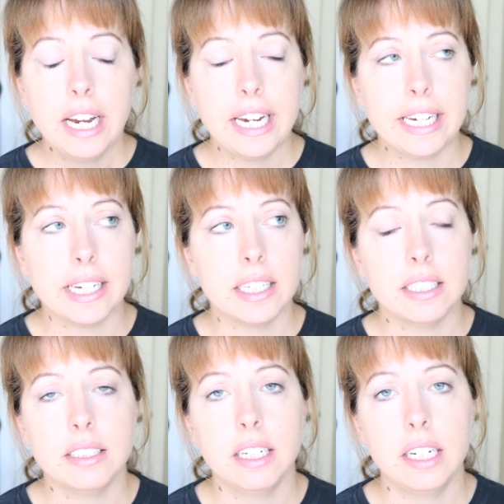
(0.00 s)

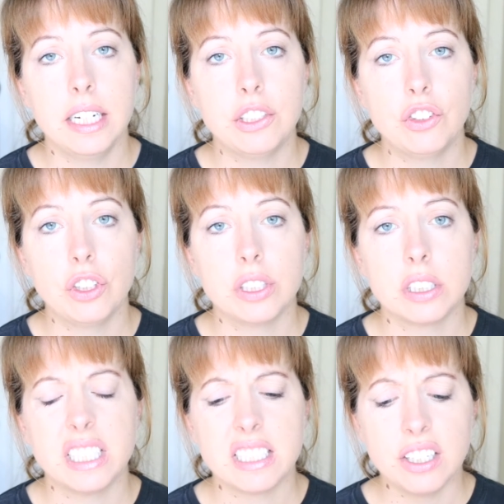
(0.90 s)
and it's
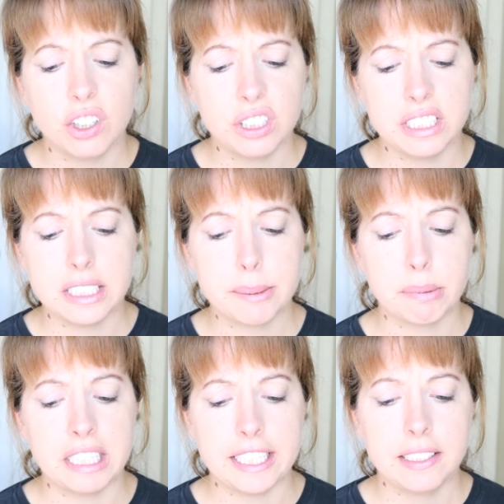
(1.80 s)
just it's kind of hard to
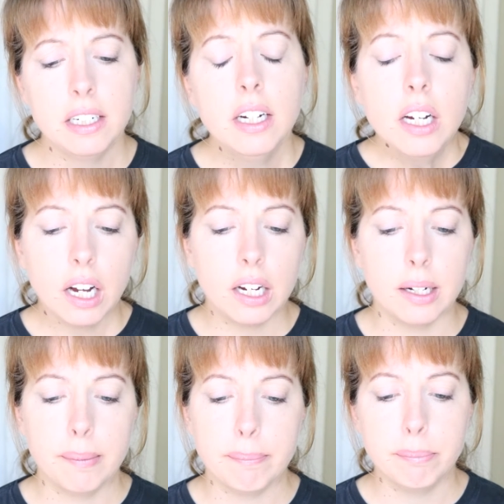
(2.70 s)
explain
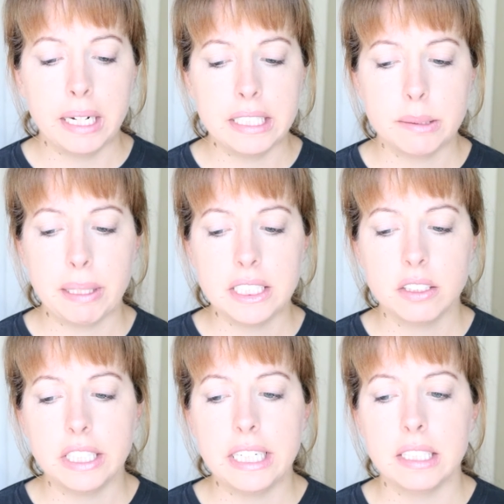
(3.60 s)
um, but it's
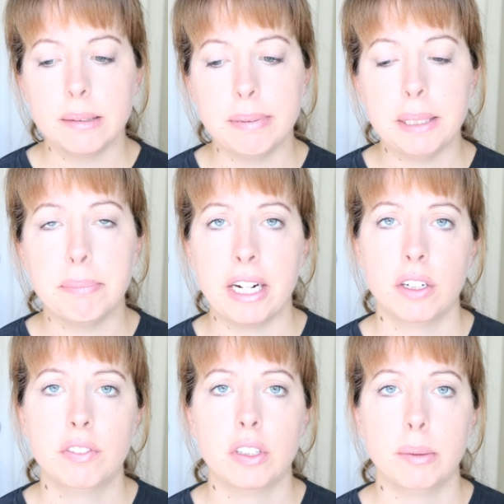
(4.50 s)
basically going to be
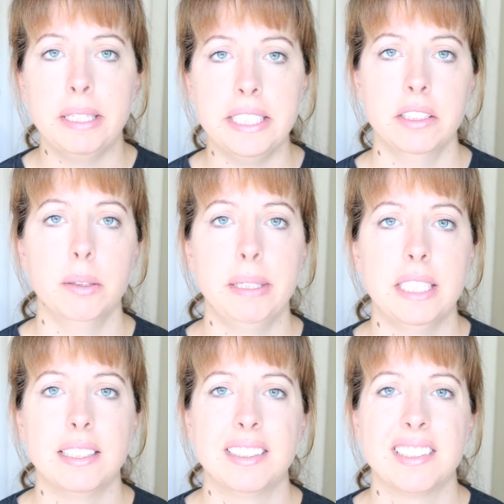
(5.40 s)
better for a beginner
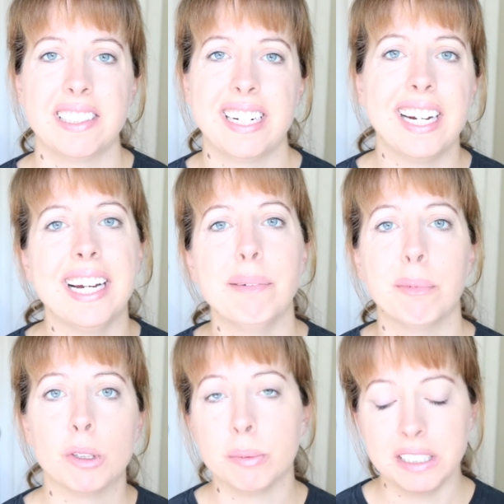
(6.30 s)
because it's going to hide
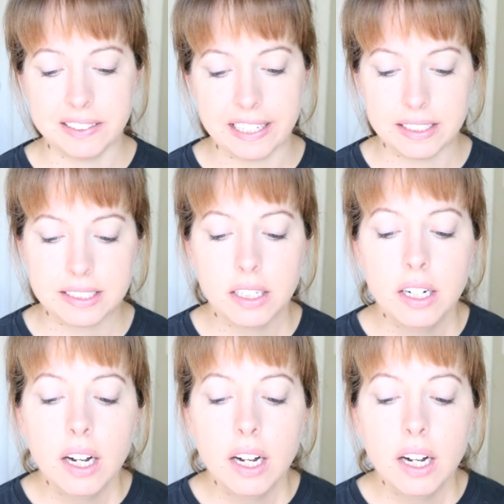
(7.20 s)
more mistakes